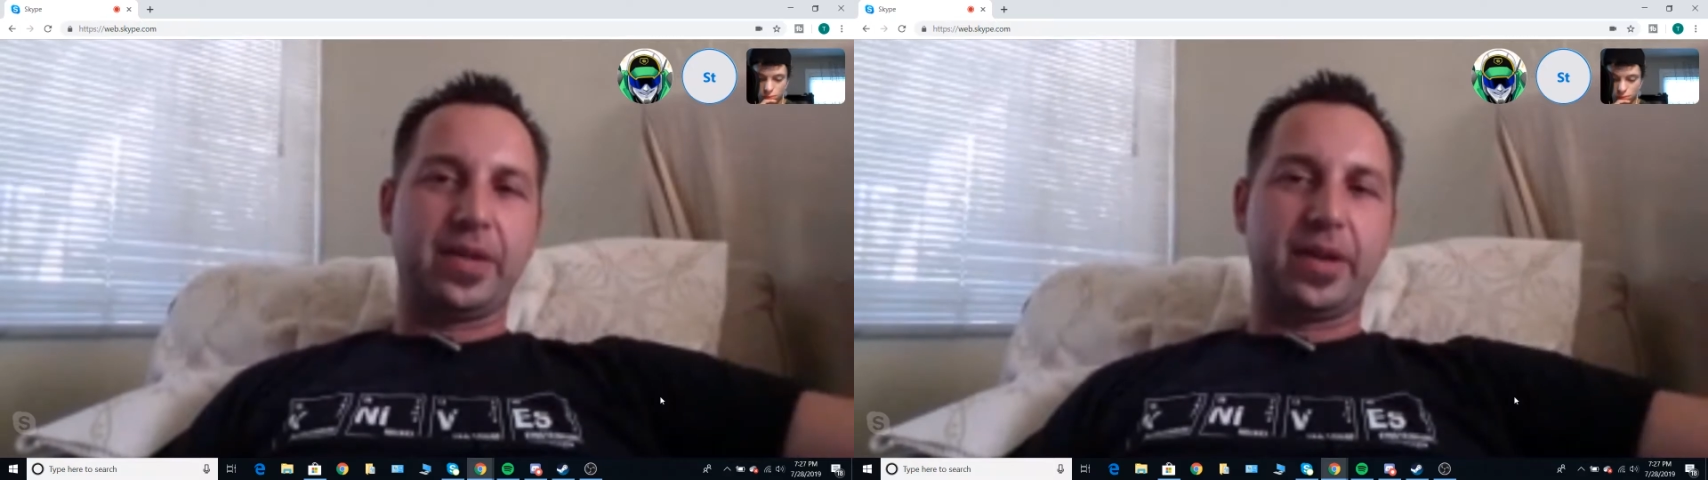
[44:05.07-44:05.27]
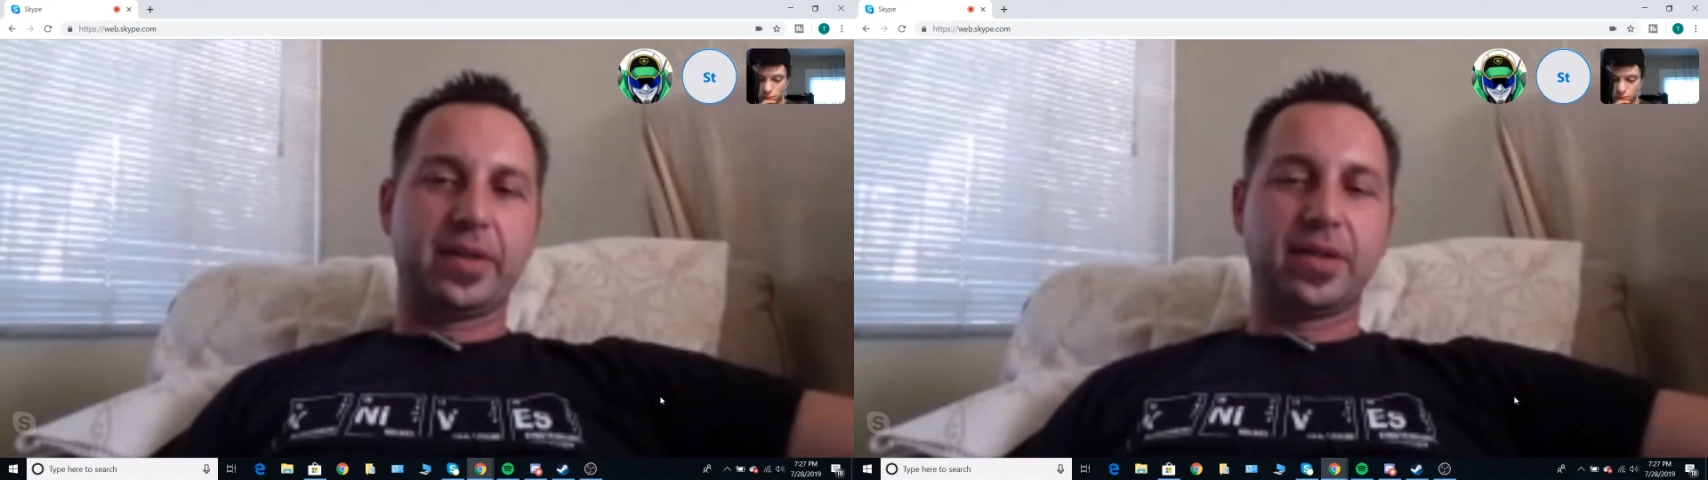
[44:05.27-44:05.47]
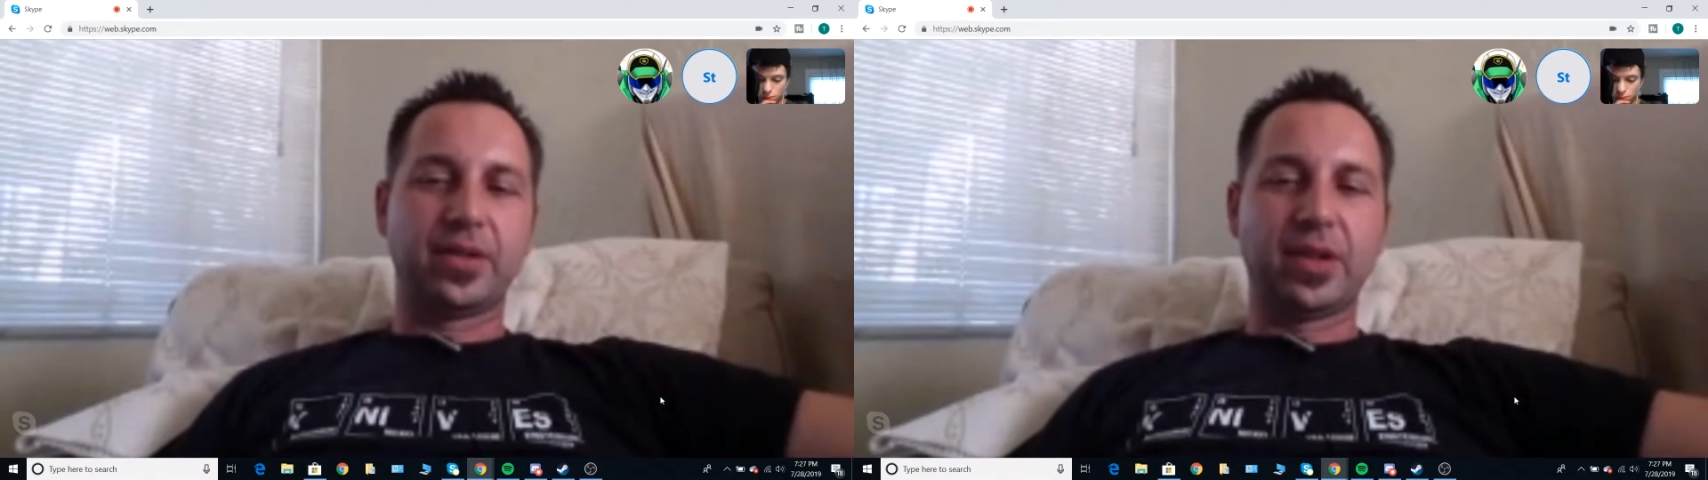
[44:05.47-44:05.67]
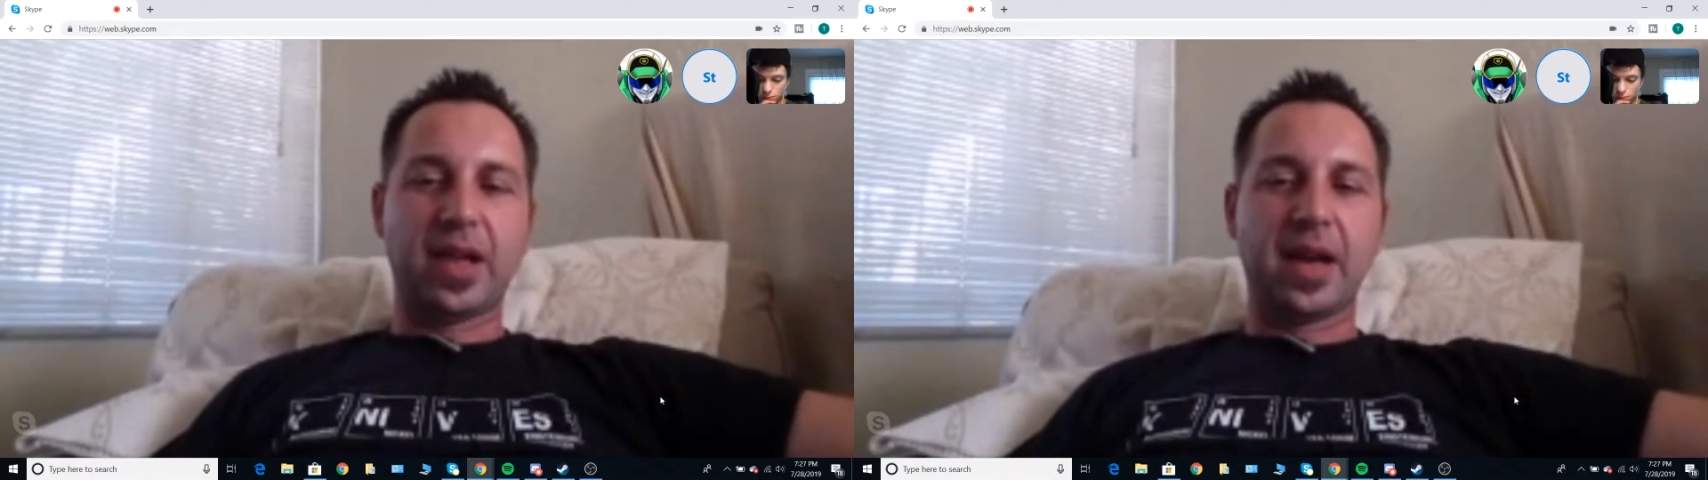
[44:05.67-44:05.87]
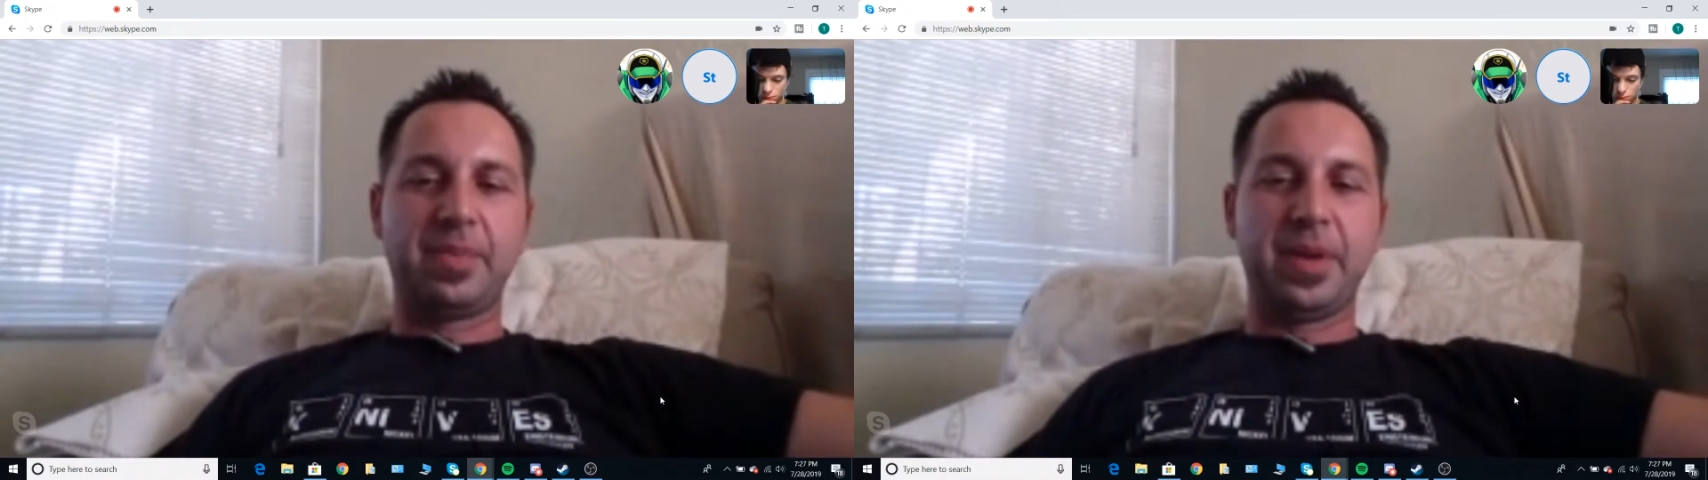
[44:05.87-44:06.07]
there. There's a
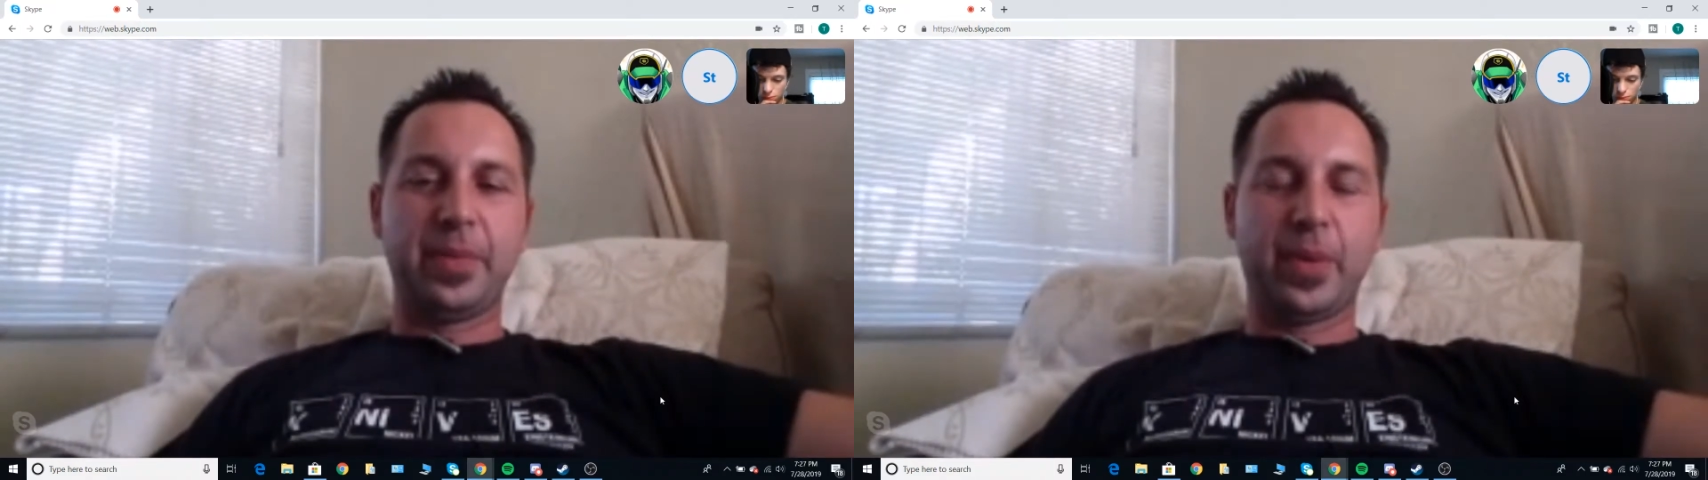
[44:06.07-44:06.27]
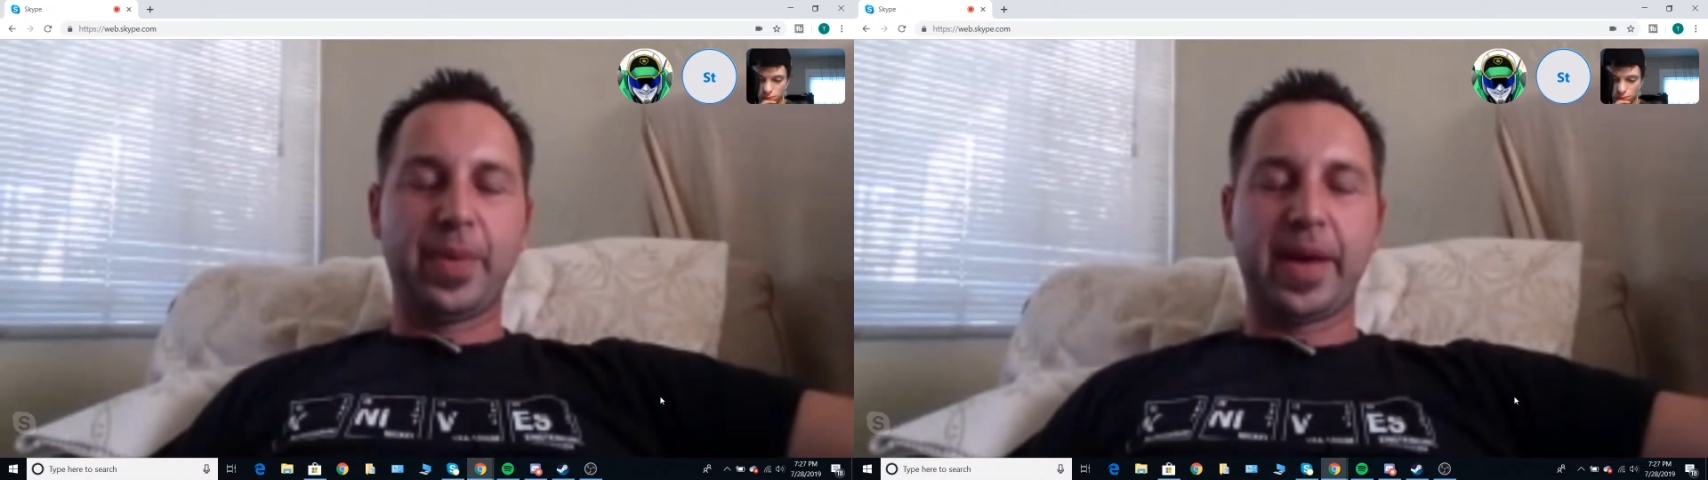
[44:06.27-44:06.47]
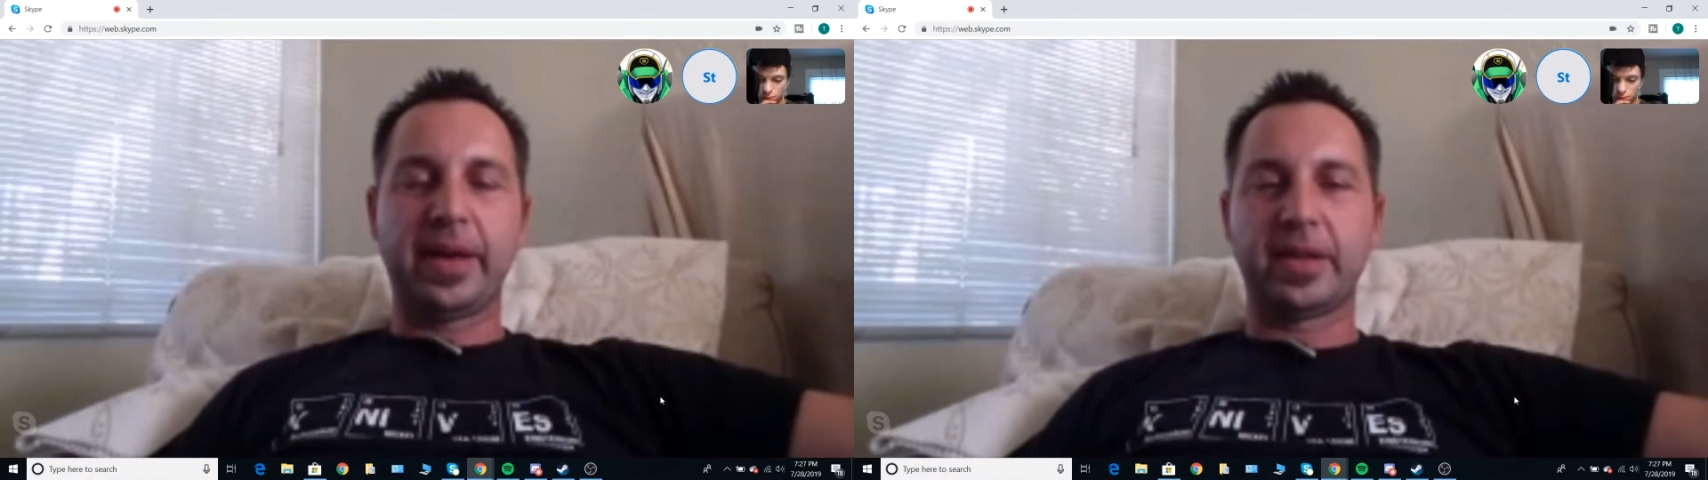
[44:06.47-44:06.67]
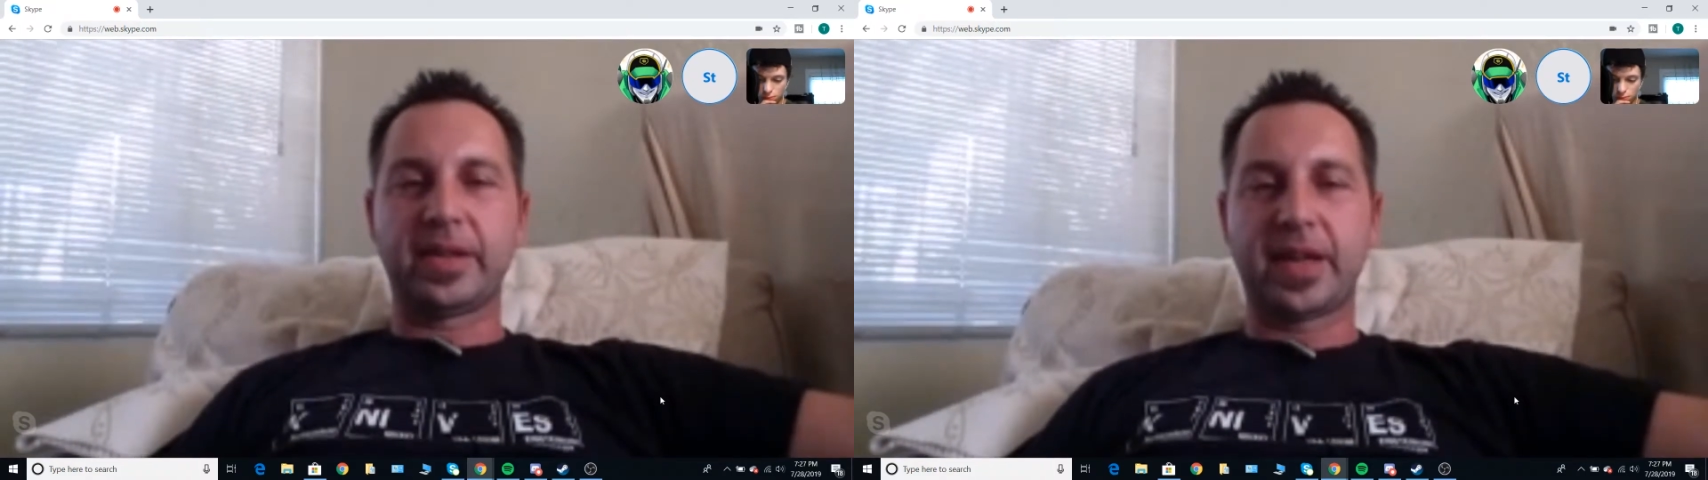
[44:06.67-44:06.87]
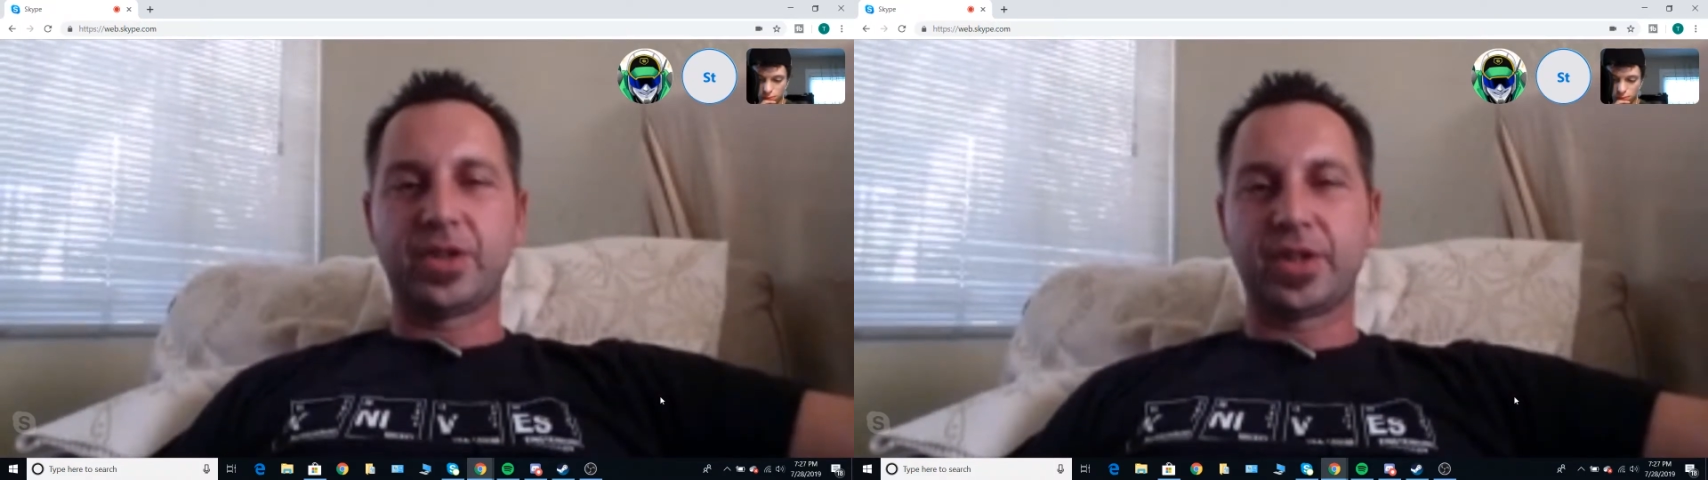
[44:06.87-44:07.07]
lot of people paying
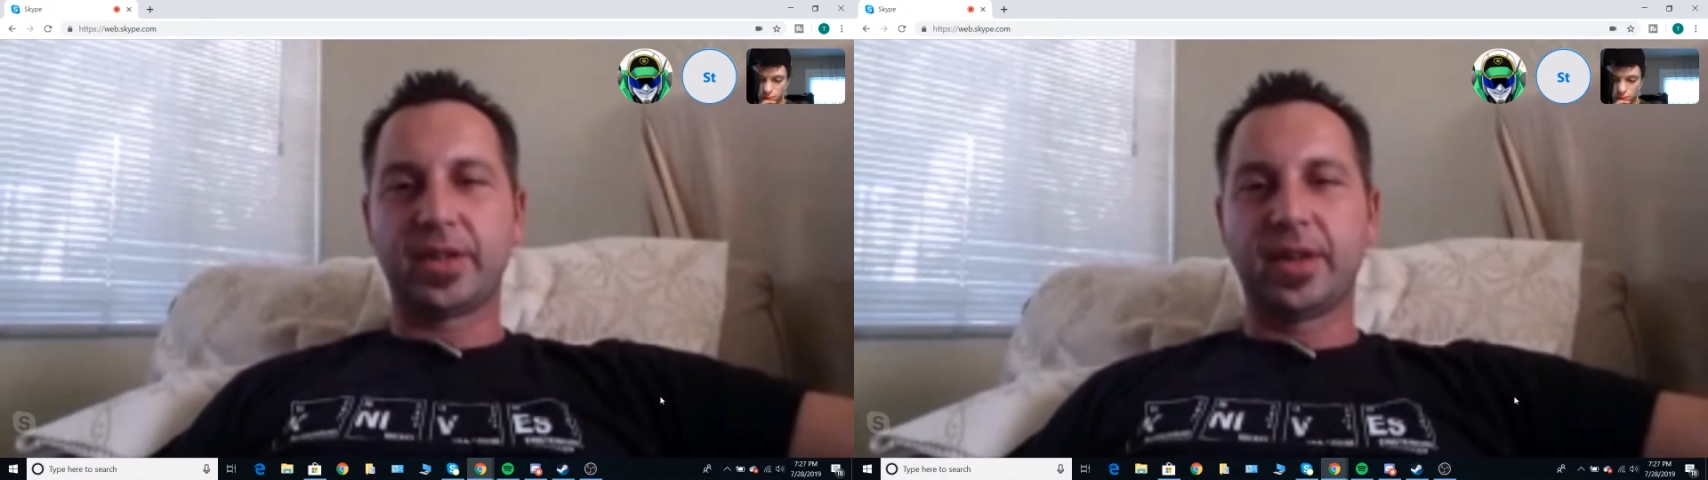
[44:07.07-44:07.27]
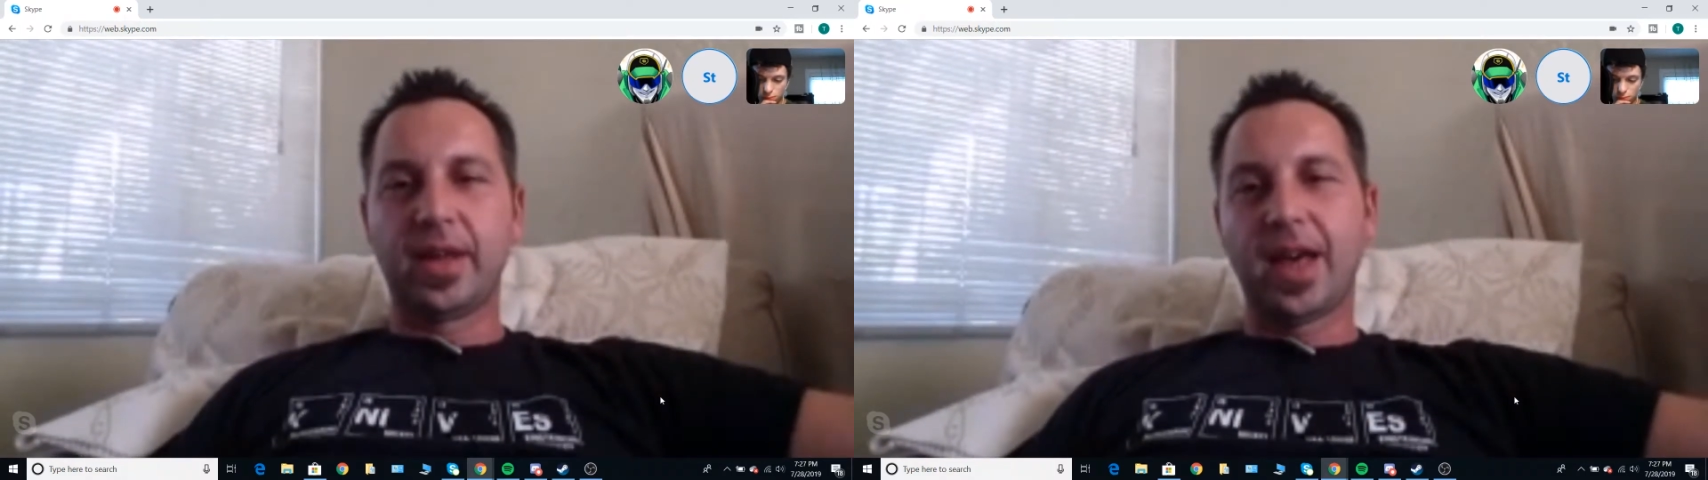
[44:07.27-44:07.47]
attention.